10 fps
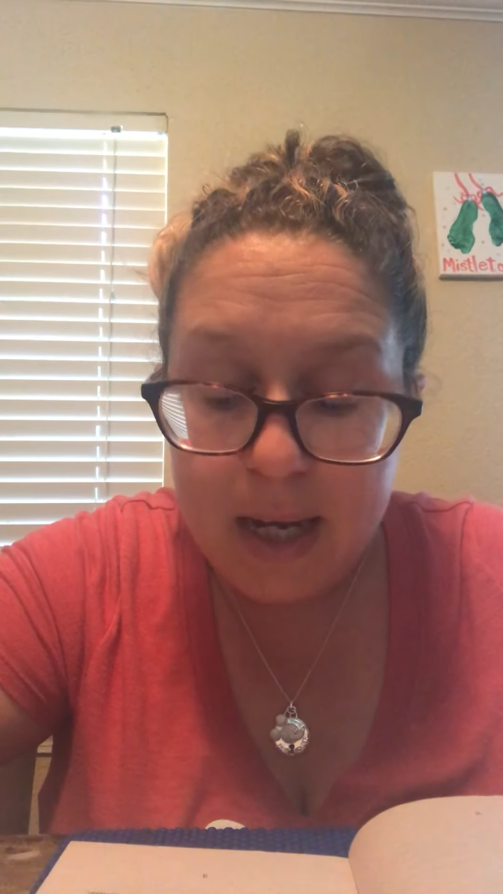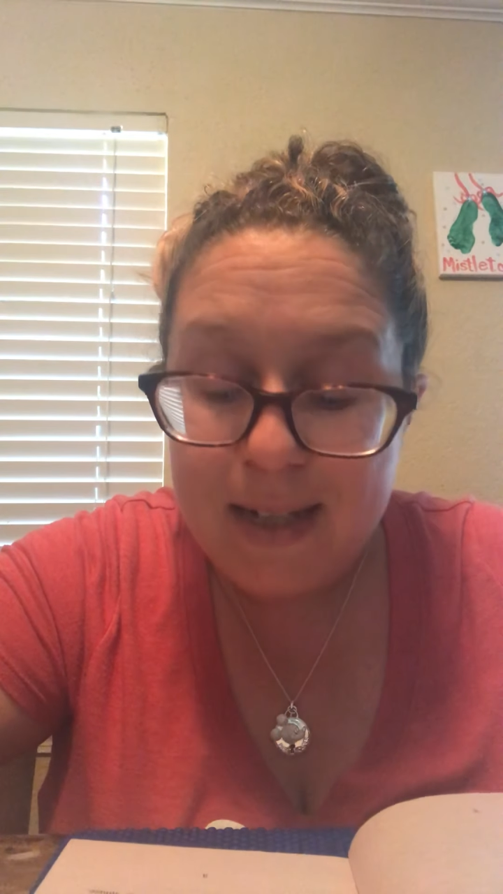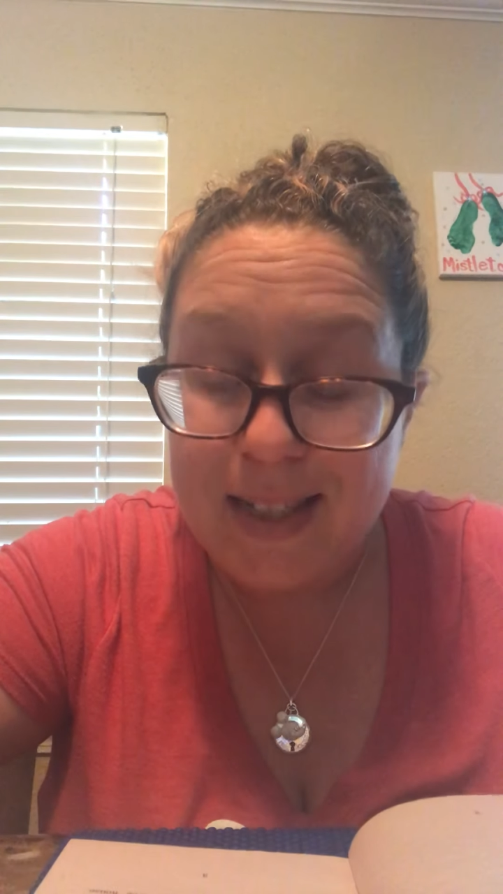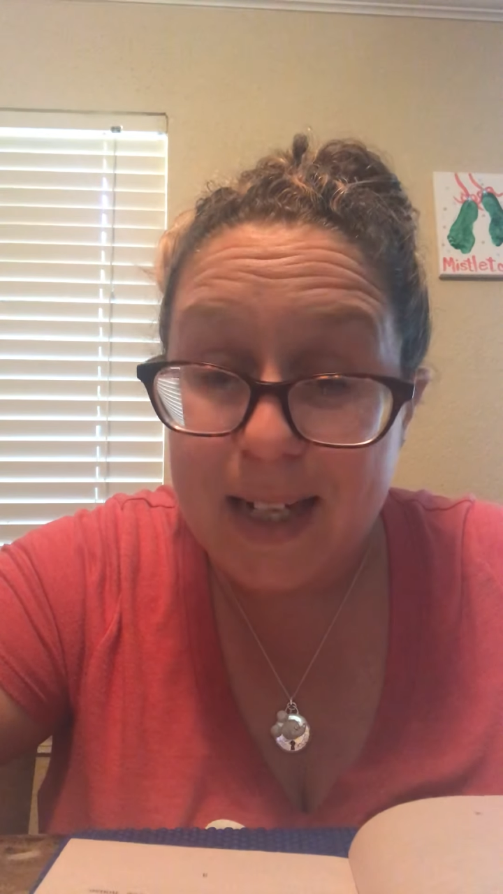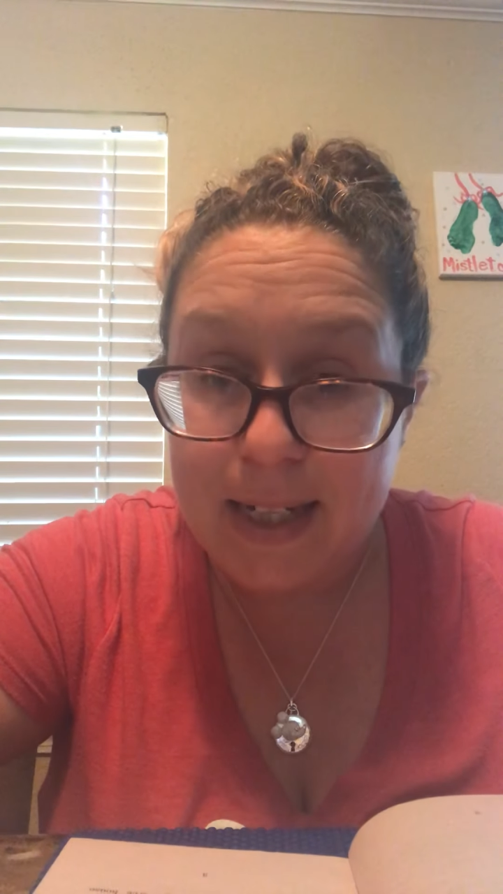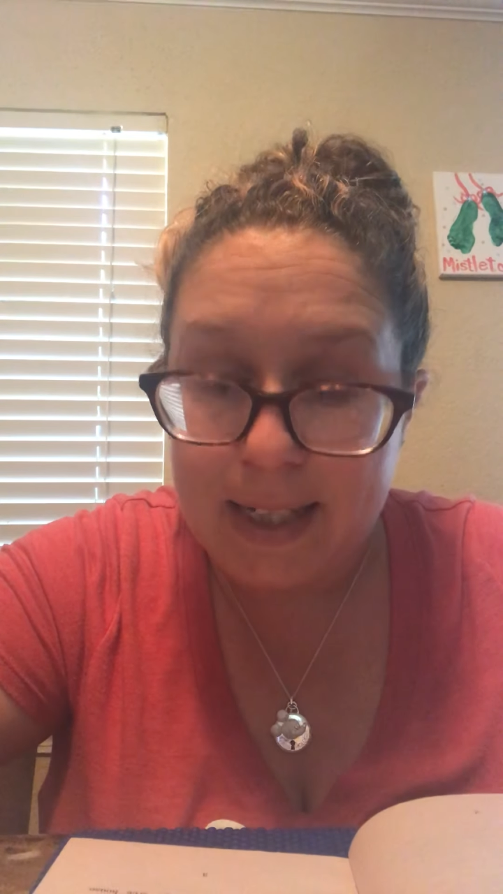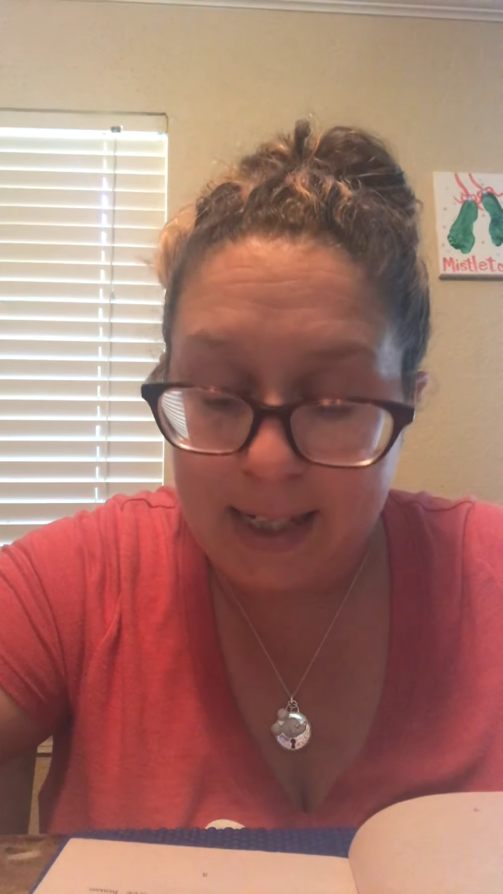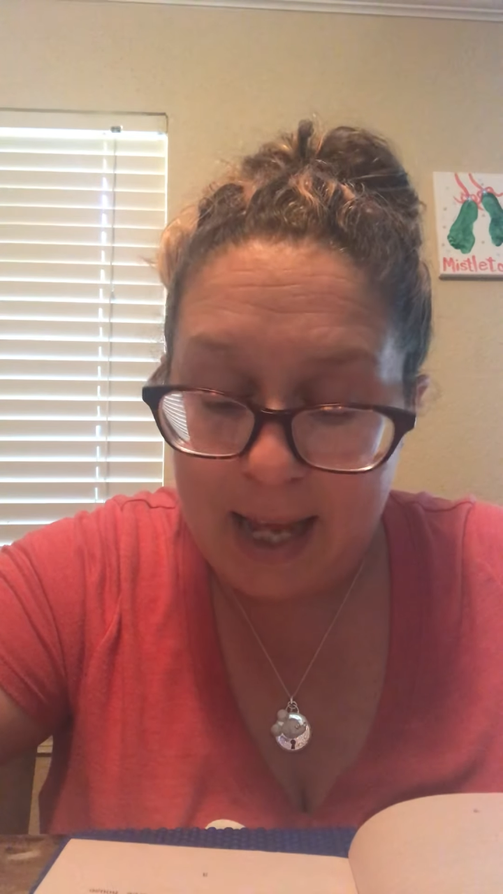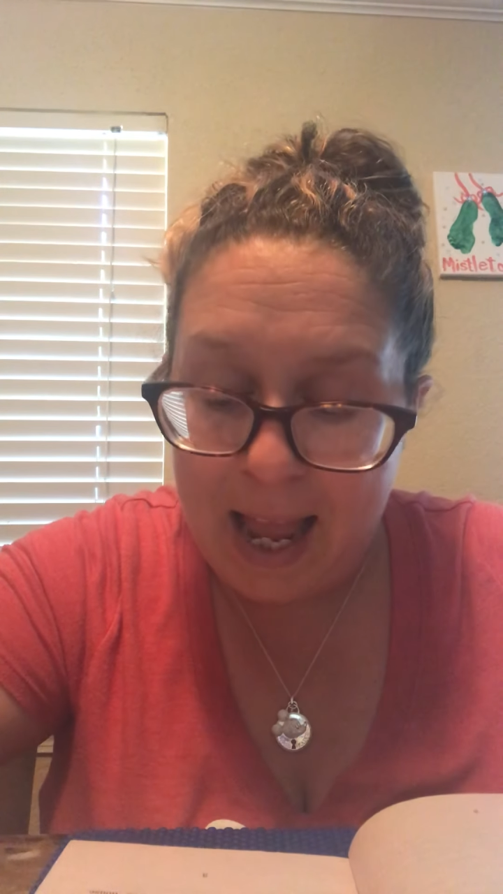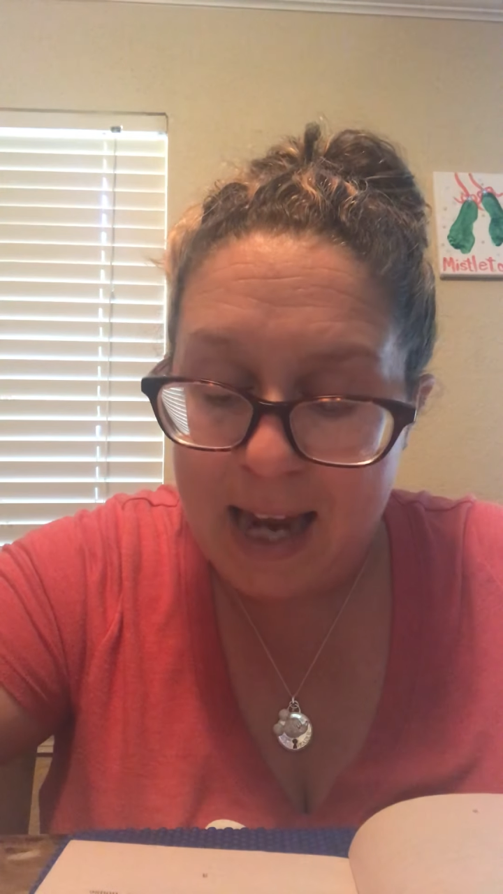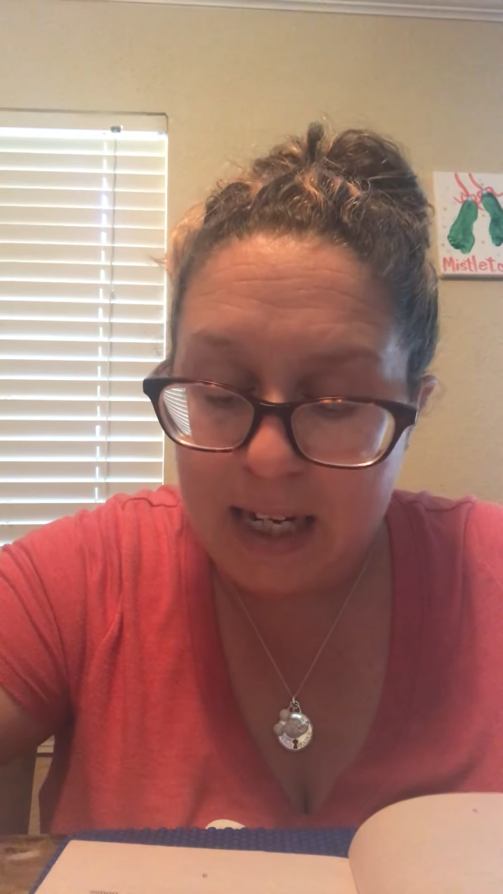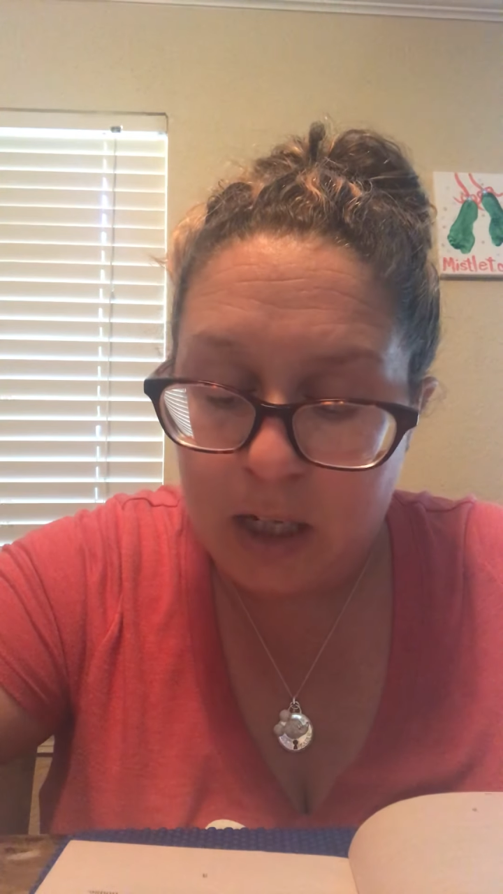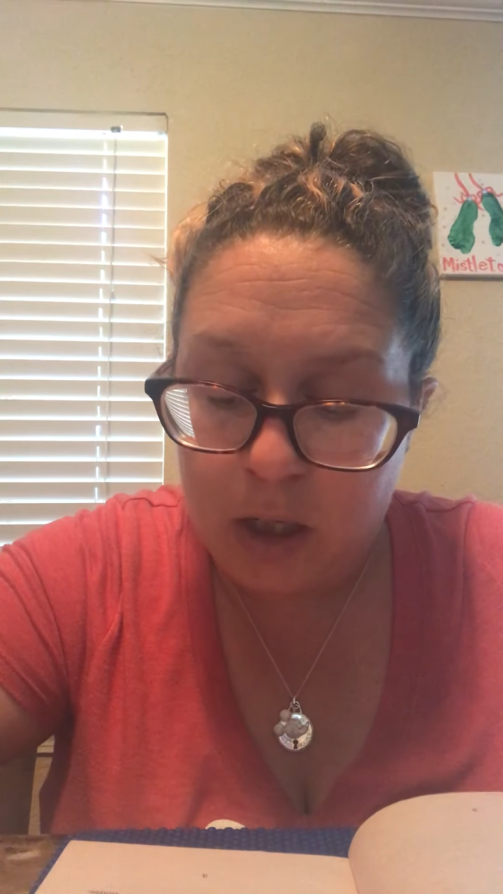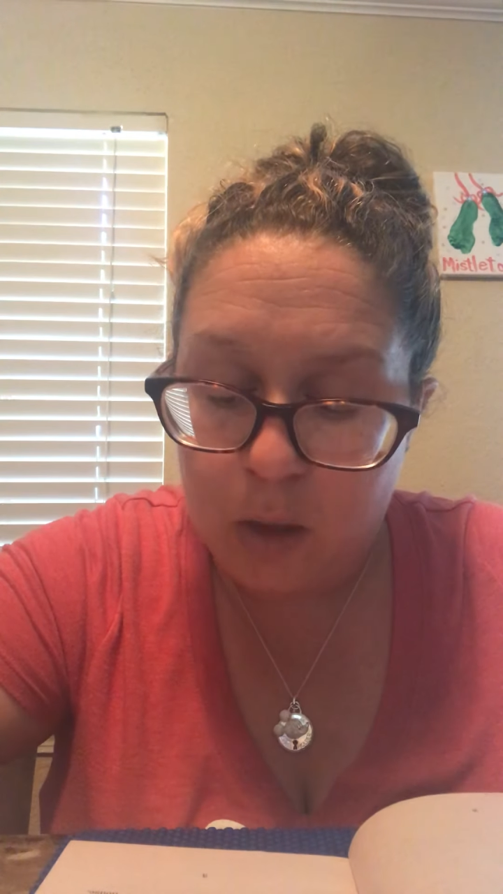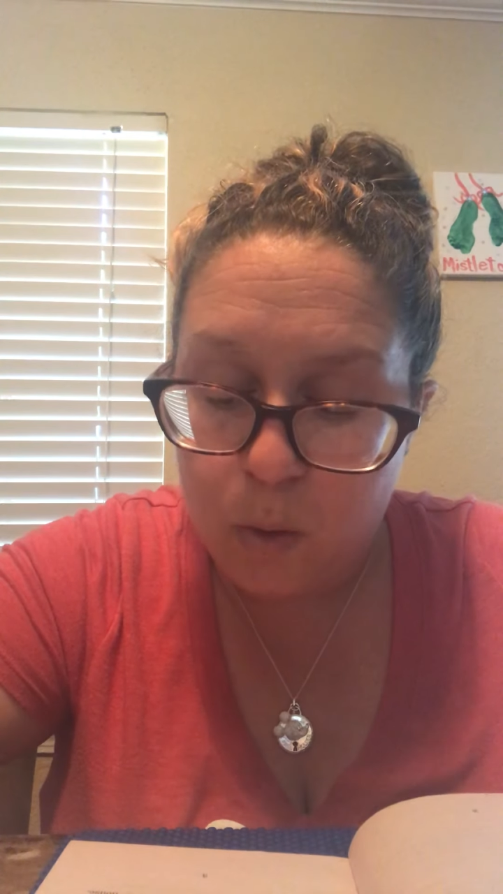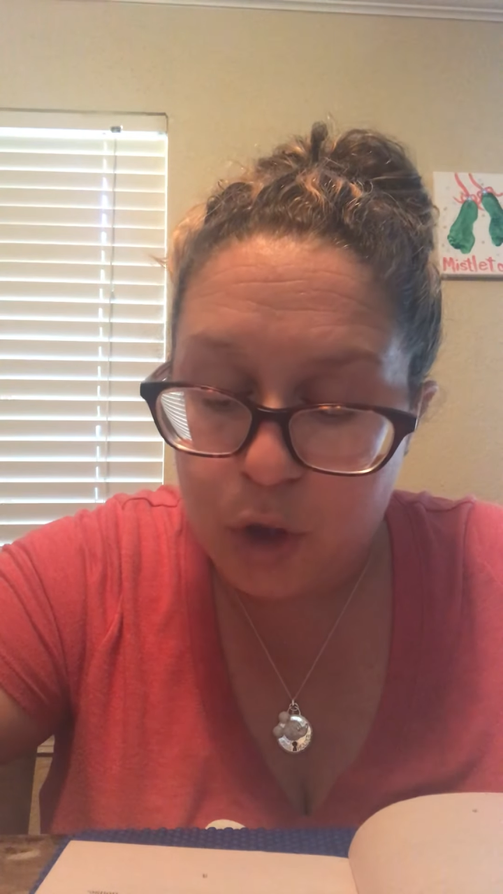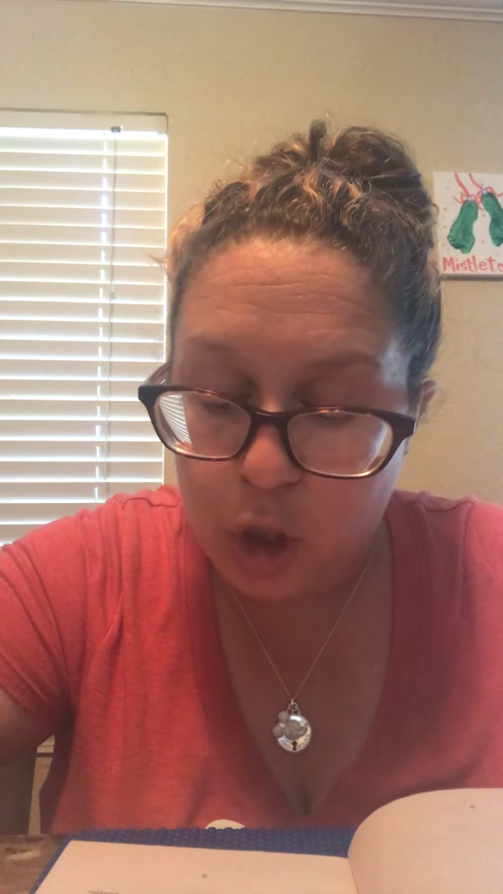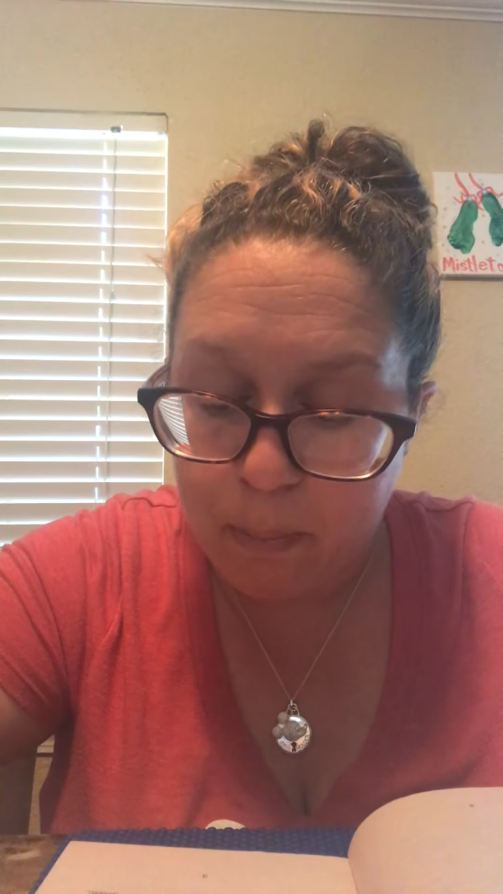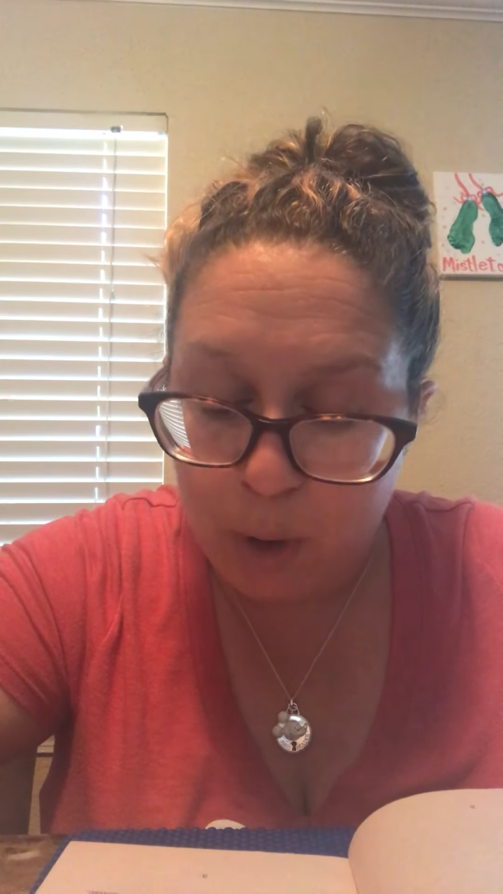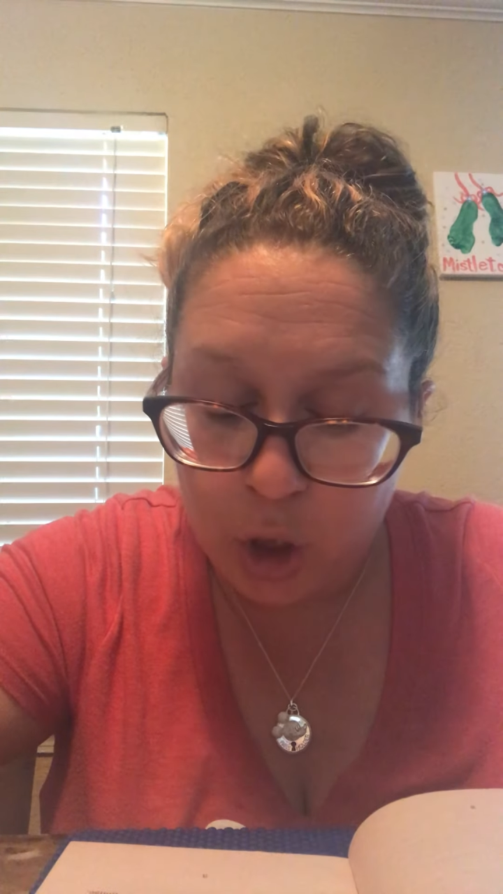Suddenly, Annie closed
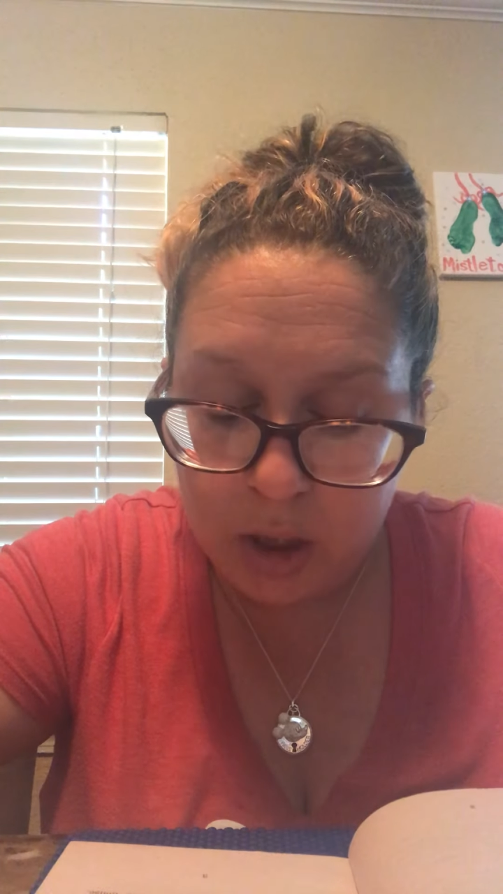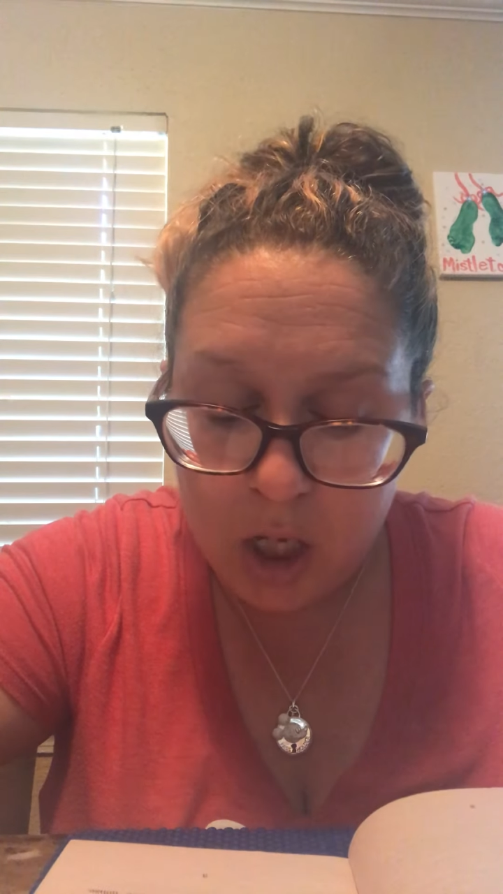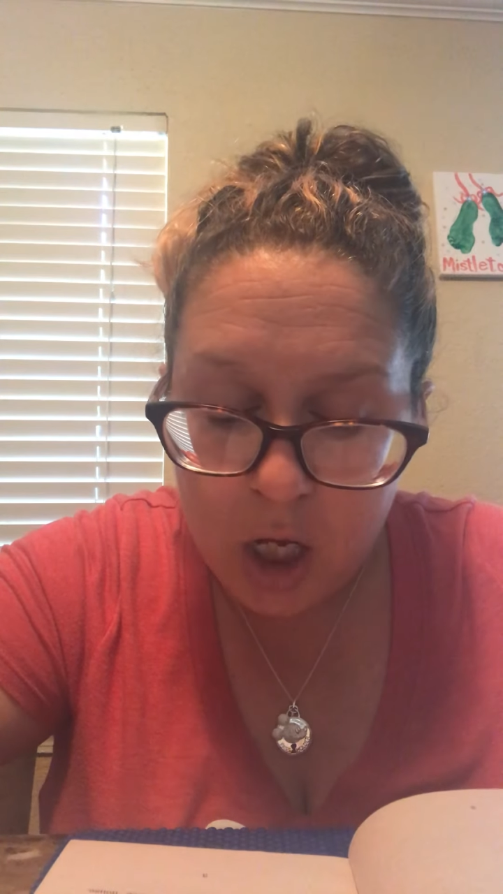her book.